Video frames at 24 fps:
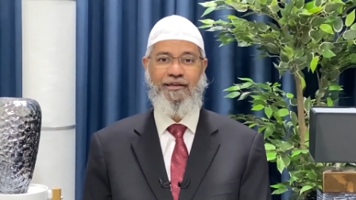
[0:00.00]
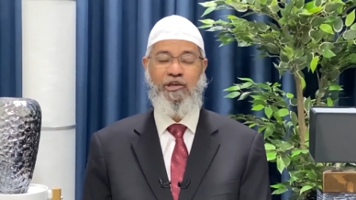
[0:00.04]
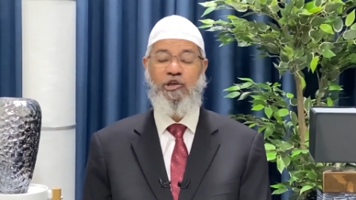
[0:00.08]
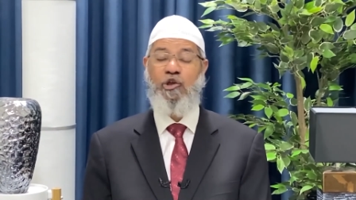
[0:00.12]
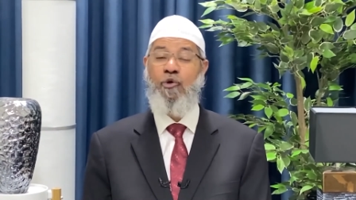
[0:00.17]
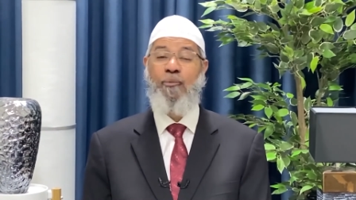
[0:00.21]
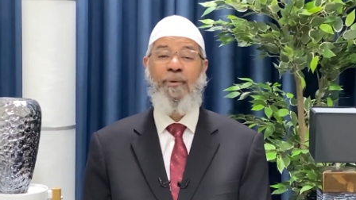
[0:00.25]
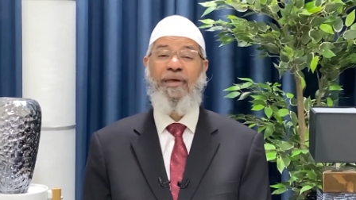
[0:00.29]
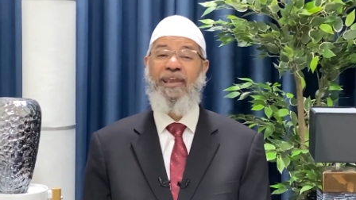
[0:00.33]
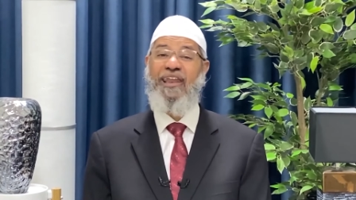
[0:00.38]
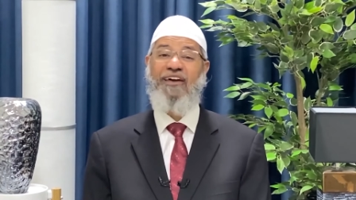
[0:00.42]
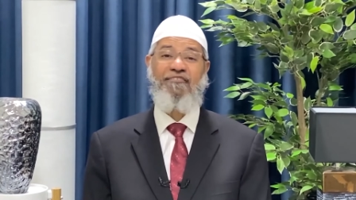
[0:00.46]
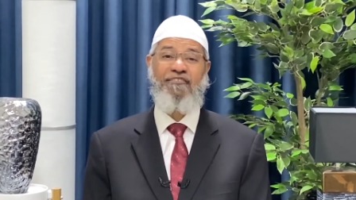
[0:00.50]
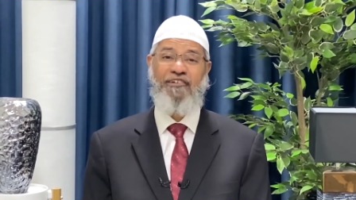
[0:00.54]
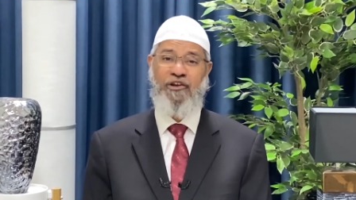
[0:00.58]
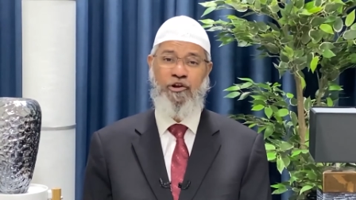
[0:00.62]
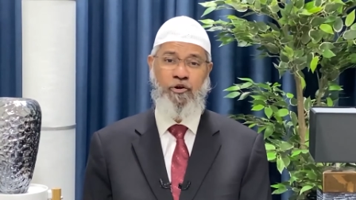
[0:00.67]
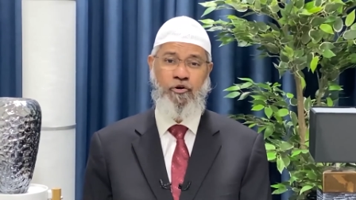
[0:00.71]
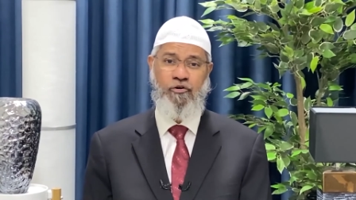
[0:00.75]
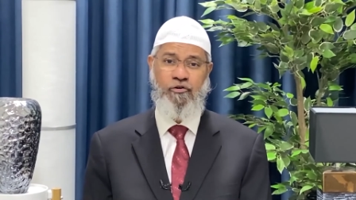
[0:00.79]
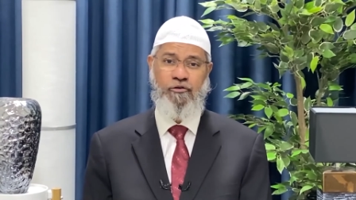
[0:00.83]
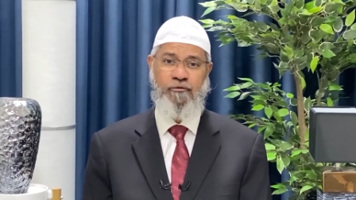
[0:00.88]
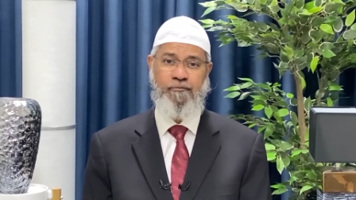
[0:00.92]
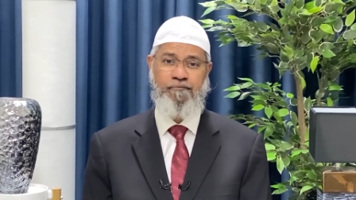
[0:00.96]
you may never
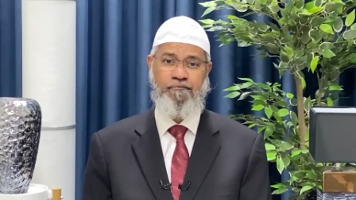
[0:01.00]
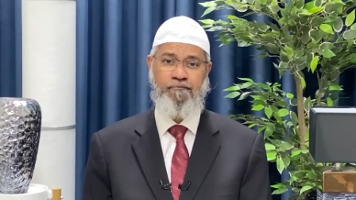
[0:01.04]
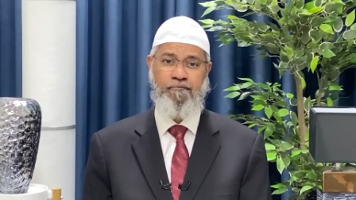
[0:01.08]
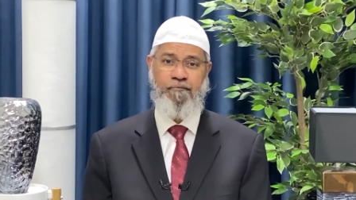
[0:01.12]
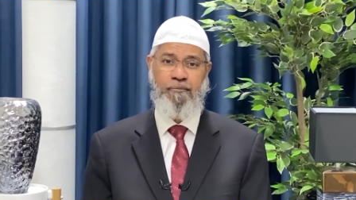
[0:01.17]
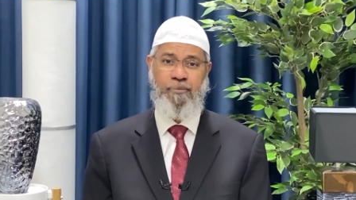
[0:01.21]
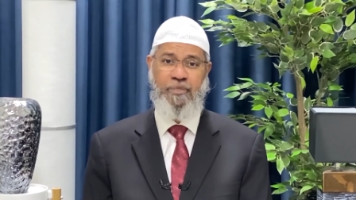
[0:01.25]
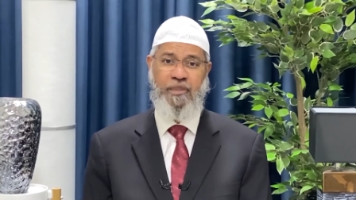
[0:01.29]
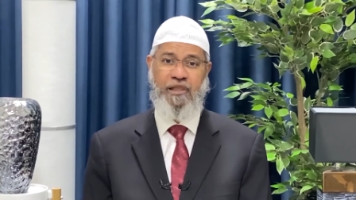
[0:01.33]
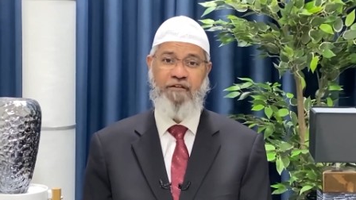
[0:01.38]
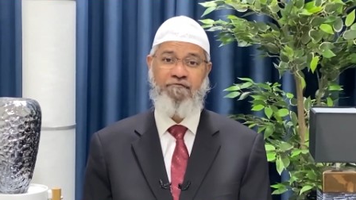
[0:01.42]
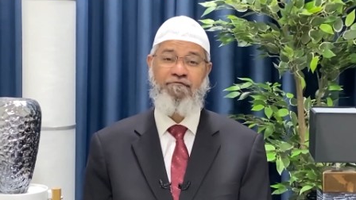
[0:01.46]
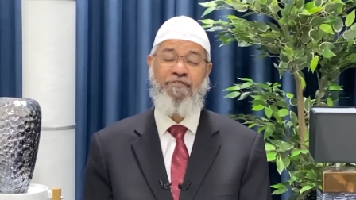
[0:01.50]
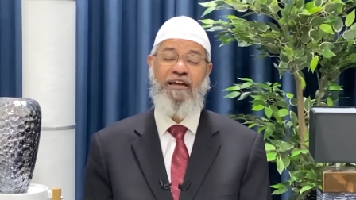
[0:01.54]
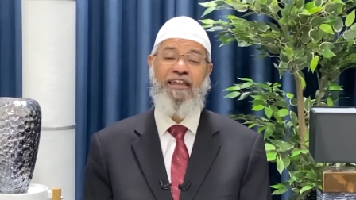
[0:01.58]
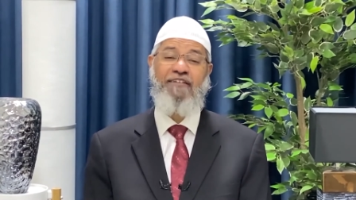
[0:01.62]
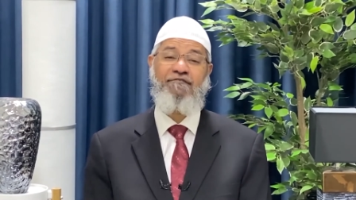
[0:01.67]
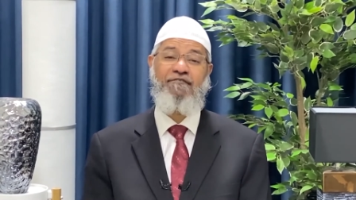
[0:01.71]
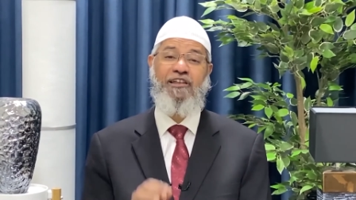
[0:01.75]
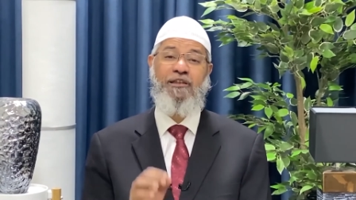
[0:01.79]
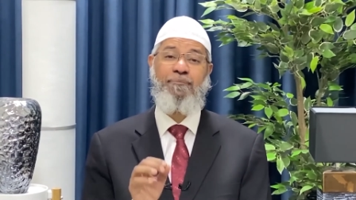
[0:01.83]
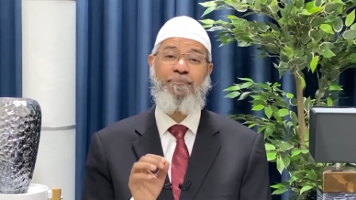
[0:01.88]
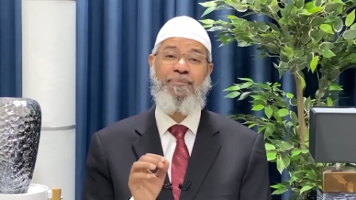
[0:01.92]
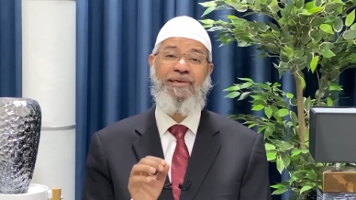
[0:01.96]
know
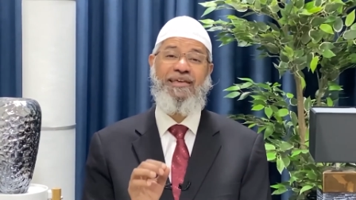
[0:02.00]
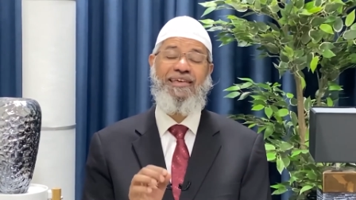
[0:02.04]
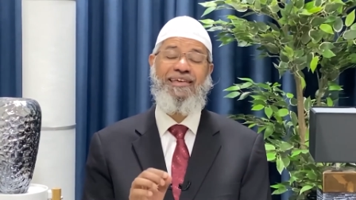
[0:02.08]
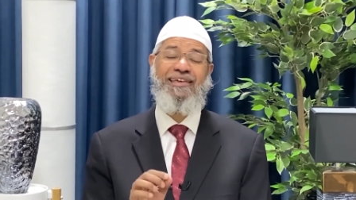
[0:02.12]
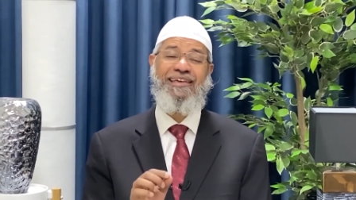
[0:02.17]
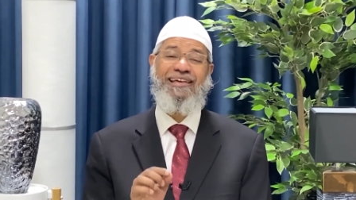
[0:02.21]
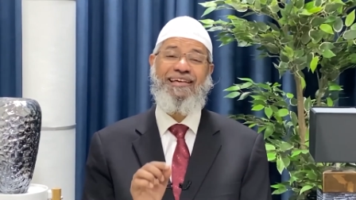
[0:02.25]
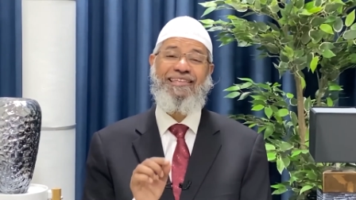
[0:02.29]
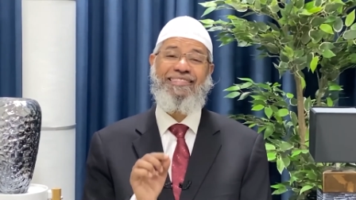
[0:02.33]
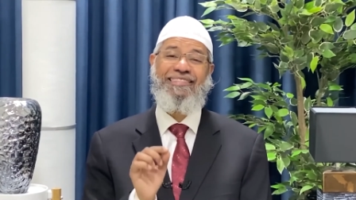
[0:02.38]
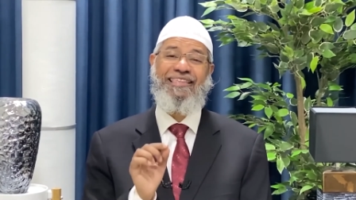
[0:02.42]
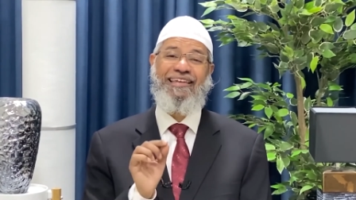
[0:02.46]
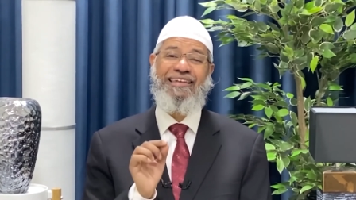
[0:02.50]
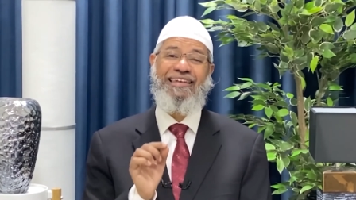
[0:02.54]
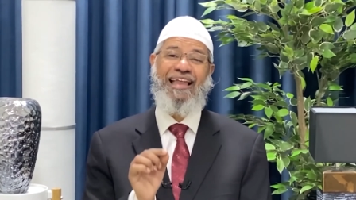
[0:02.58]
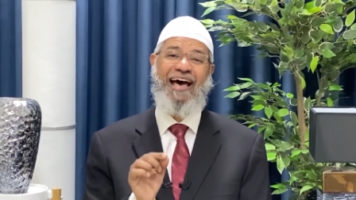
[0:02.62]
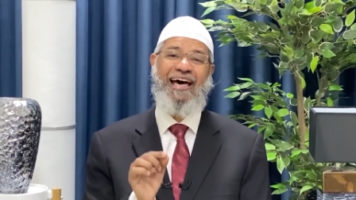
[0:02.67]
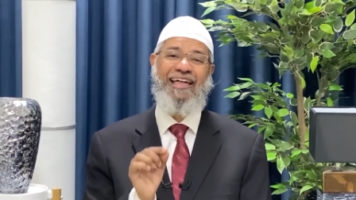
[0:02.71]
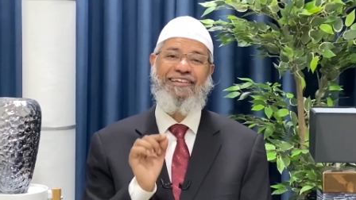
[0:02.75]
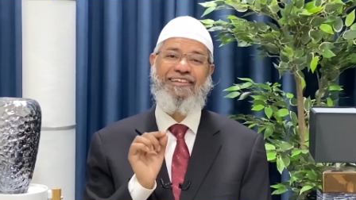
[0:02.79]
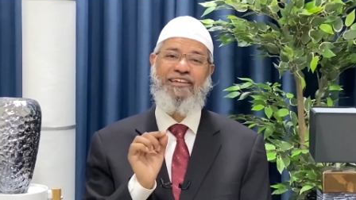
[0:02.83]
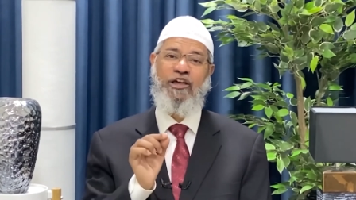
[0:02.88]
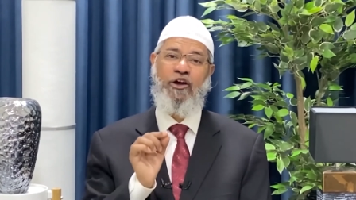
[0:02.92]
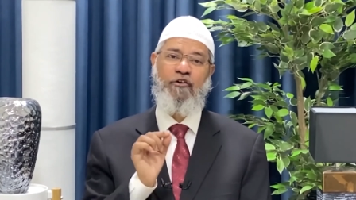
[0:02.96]
when will be the
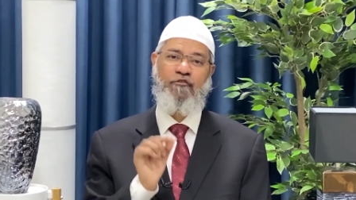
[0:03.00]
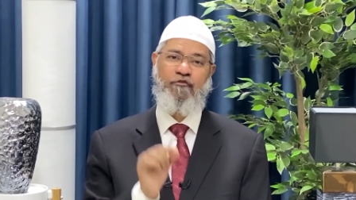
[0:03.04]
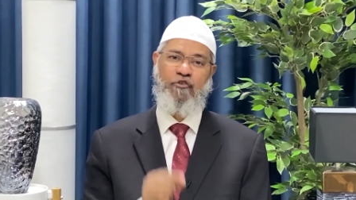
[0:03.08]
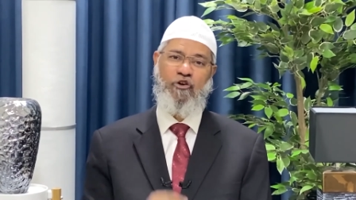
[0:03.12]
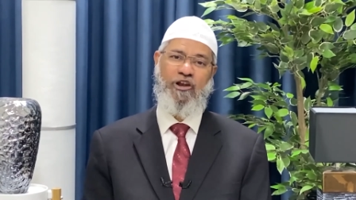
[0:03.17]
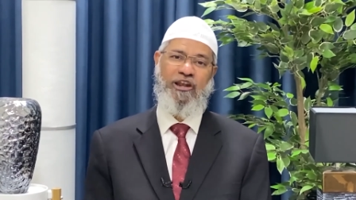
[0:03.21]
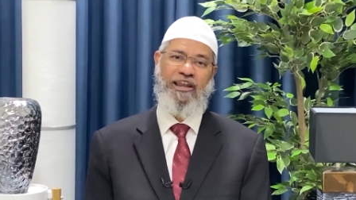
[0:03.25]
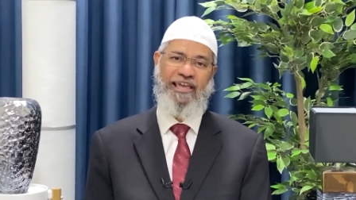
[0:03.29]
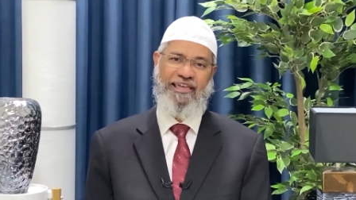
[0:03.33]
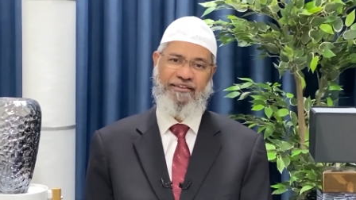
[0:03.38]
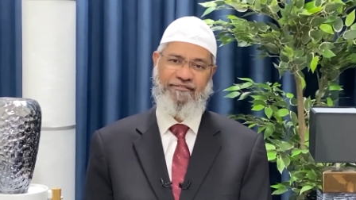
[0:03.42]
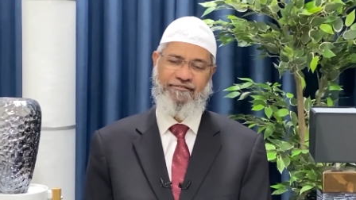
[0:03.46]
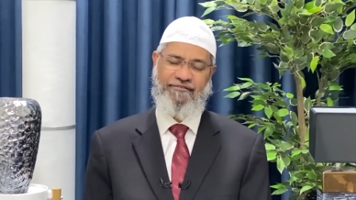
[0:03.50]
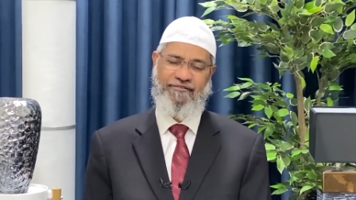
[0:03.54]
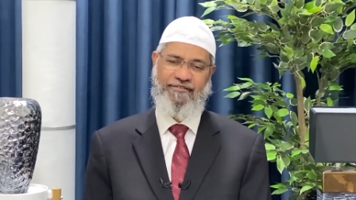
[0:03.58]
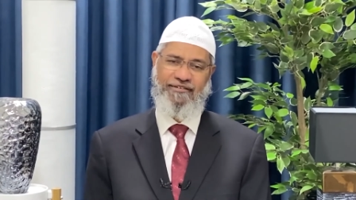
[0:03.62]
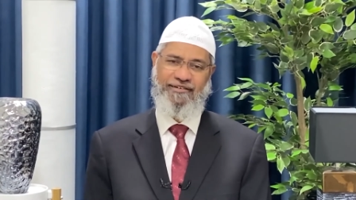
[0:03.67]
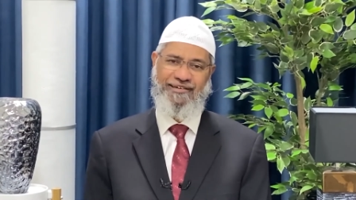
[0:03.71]
last day of your life.